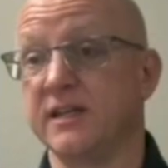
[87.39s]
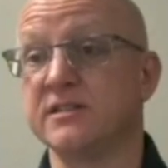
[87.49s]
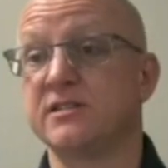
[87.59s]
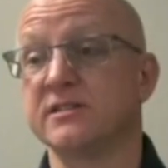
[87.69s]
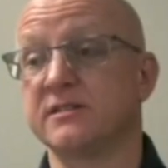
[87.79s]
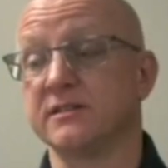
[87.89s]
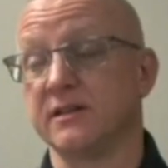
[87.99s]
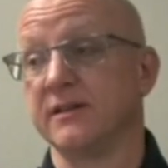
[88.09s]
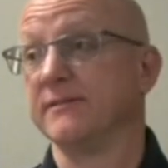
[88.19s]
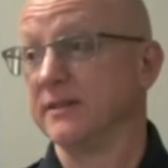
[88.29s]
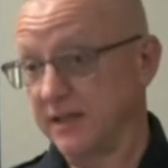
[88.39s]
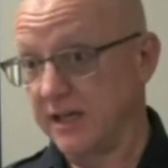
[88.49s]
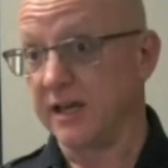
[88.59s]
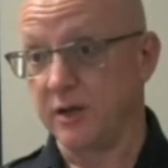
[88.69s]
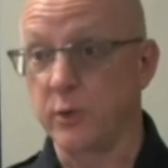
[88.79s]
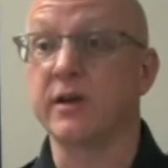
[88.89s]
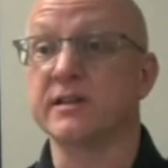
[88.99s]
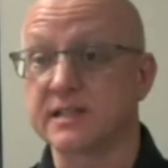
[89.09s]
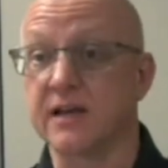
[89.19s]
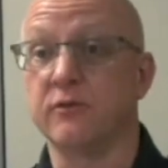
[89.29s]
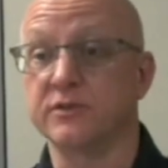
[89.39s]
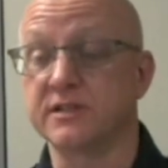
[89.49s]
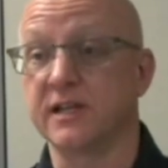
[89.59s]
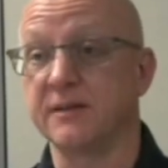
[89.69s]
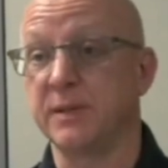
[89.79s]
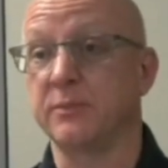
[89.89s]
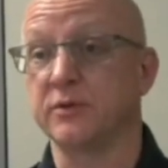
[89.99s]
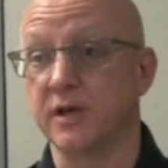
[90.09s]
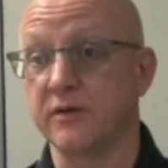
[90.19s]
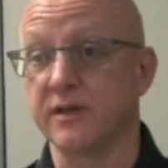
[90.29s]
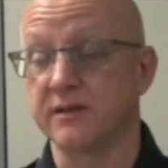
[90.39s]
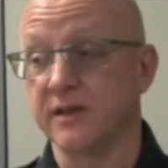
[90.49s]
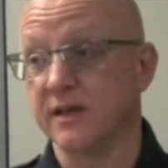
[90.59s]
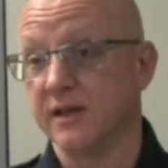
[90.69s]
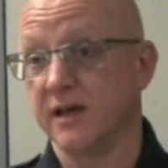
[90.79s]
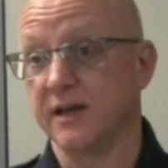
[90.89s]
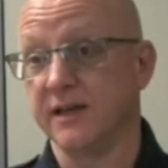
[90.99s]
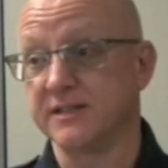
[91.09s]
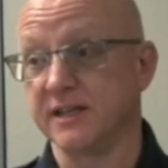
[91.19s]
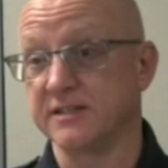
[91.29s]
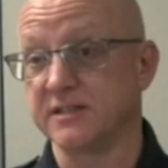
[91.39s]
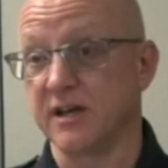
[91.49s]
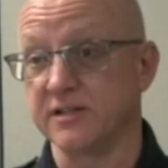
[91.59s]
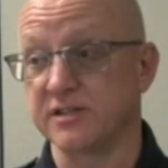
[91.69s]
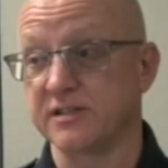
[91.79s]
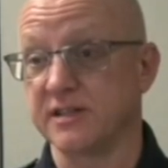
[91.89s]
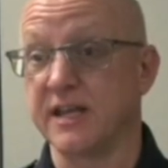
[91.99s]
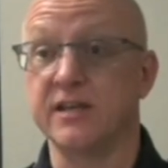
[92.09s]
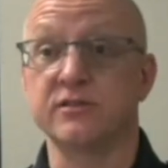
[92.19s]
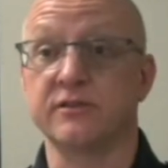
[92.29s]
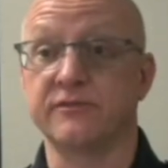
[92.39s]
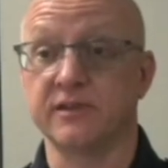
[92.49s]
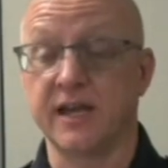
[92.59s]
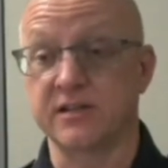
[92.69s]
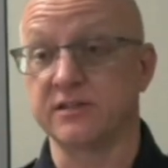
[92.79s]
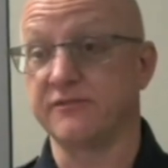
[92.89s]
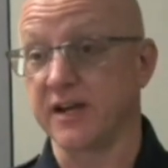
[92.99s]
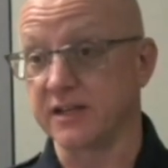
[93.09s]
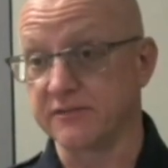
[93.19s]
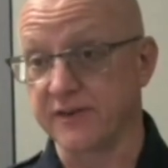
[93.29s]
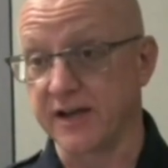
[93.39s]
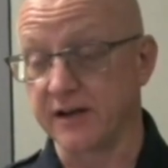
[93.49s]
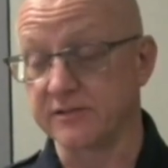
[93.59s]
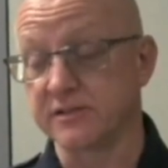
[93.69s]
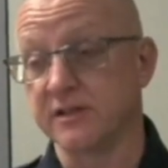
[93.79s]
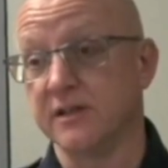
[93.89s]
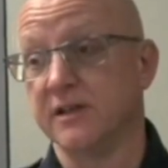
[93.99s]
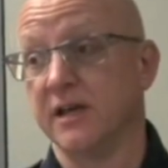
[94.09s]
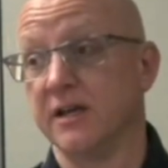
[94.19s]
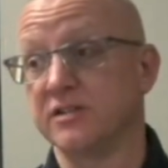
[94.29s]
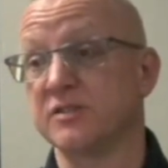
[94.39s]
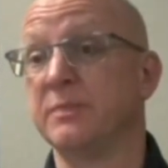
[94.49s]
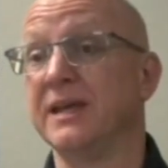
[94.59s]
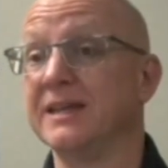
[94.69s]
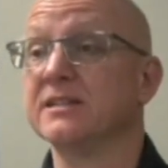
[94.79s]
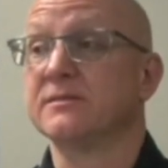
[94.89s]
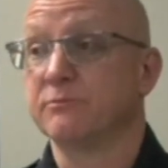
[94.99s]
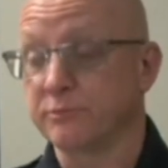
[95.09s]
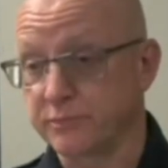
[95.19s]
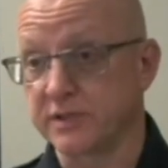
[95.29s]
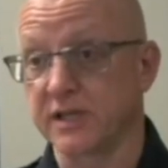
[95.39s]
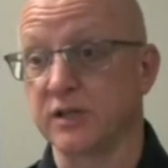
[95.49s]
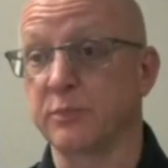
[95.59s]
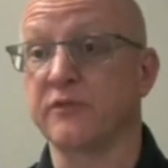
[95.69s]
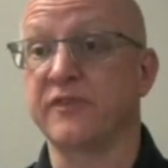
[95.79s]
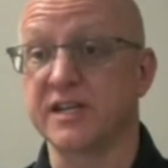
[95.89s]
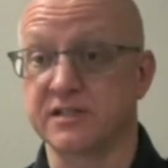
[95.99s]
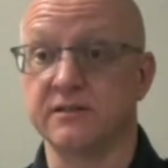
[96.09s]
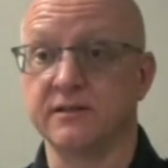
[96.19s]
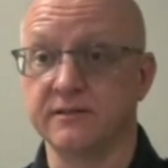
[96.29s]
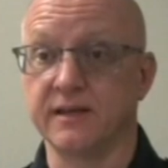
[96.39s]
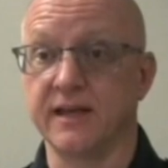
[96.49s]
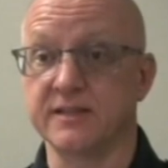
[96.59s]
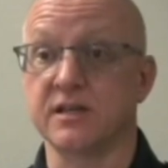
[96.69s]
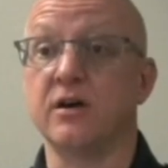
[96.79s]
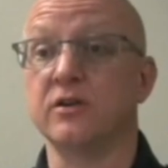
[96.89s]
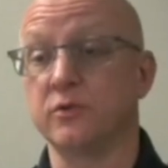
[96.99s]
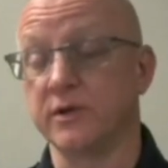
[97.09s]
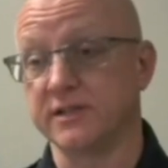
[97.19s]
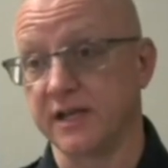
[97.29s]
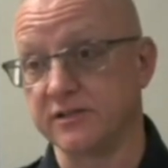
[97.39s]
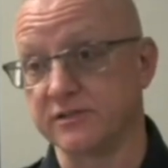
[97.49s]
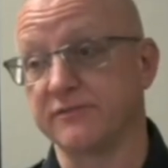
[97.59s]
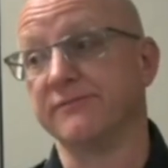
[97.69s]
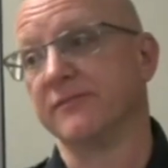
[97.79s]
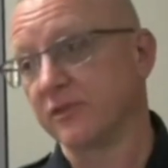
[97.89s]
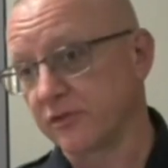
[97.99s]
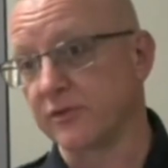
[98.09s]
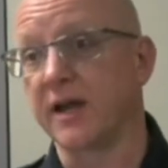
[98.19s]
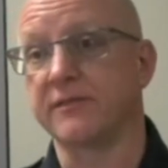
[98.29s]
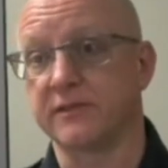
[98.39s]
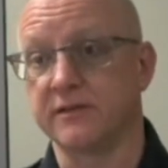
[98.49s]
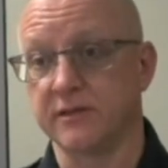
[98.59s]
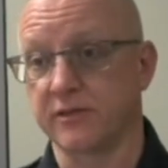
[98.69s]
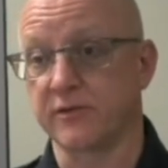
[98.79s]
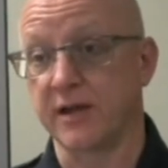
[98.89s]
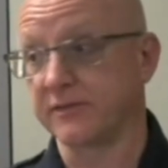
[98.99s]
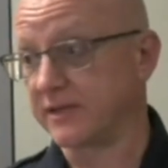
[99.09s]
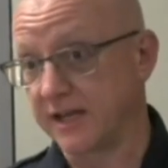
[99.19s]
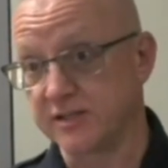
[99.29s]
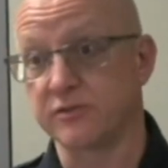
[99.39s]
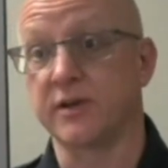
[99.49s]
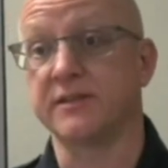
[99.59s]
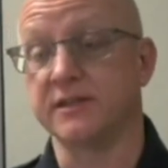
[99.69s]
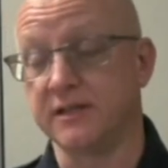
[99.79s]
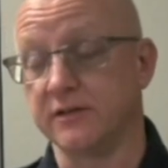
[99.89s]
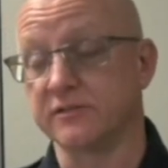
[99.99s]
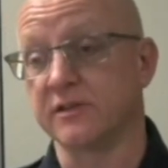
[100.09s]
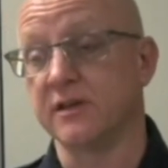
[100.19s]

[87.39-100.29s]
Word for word: is just uh, an awareness level to let people know that uh, it's, it's not just the danger of actually fighting the fires, uh, just being in this particular profession has ongoing dangers throughout throughout the days, throughout the years.